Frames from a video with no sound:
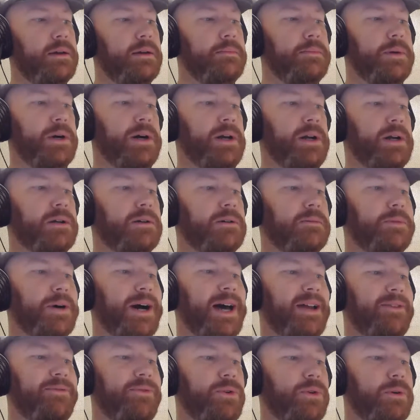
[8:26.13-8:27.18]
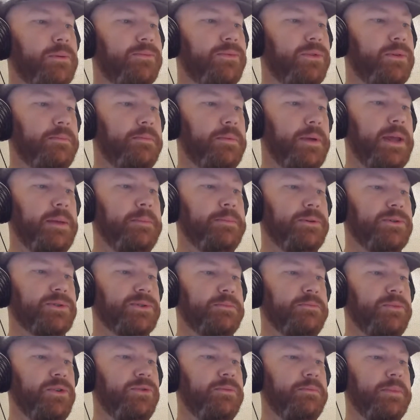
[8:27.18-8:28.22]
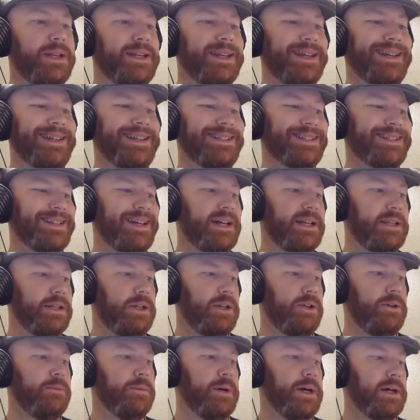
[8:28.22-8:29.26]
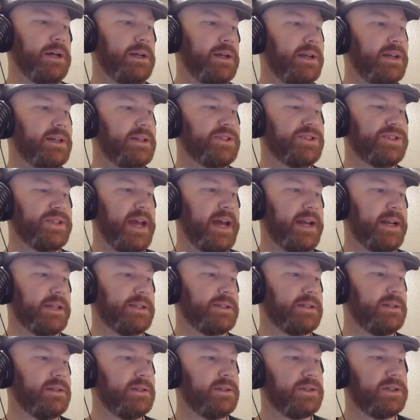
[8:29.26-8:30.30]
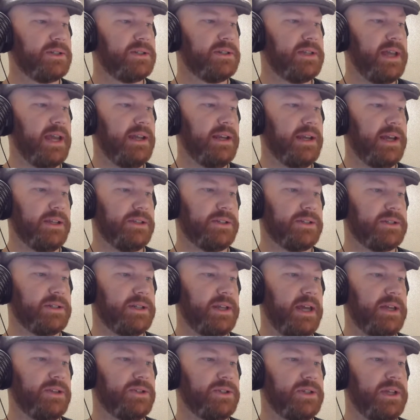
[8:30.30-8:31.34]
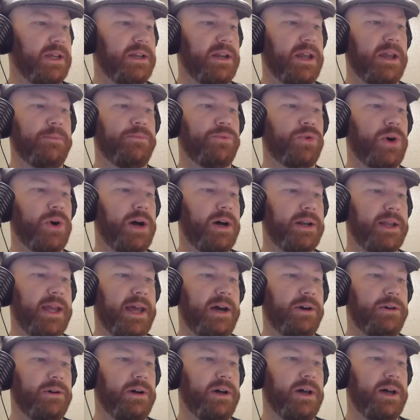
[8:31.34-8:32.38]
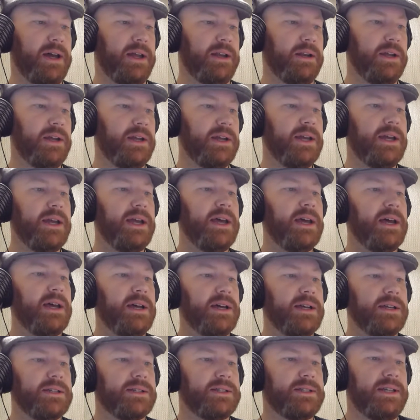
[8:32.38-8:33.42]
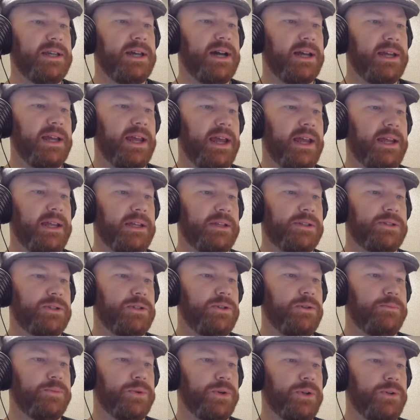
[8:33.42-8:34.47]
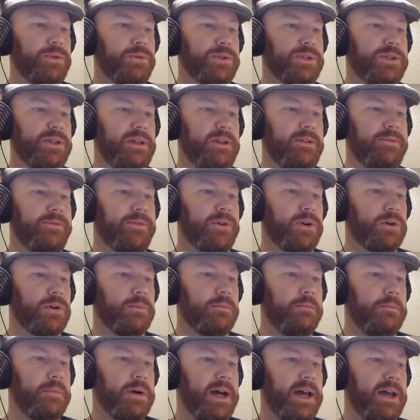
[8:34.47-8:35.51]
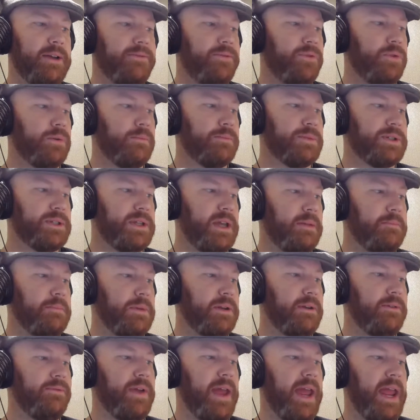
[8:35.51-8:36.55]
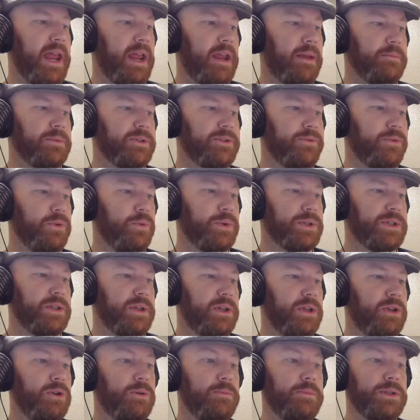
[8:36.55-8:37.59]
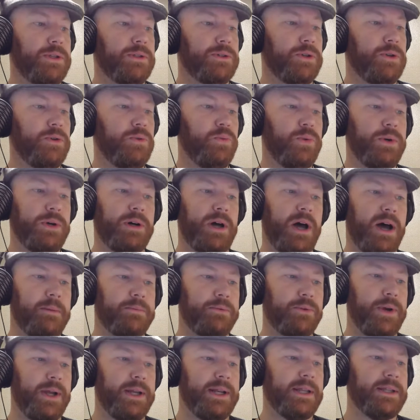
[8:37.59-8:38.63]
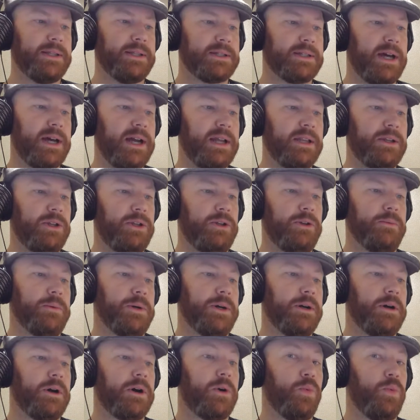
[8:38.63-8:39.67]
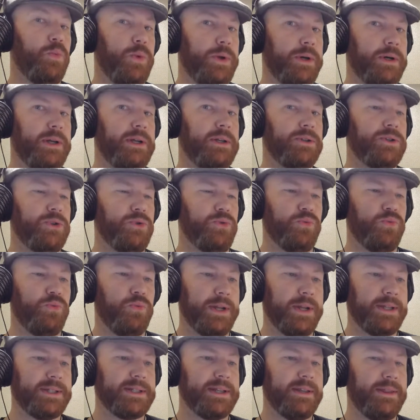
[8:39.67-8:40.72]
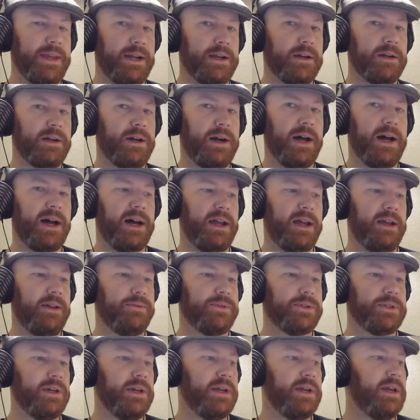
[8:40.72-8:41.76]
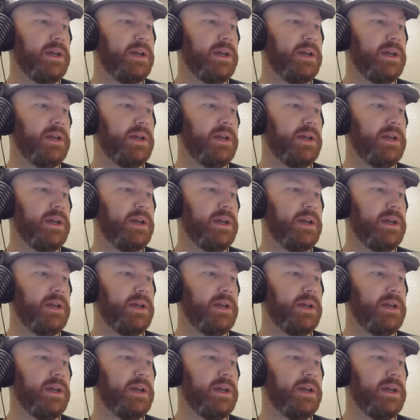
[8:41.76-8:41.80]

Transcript: Political platform for people's movement inside Cuba. Status. State has sketched in a broad outline. CIA is to produce the firm platform statement of aims for which the Cubans who will operate inside Cuba are willing to risk their lives,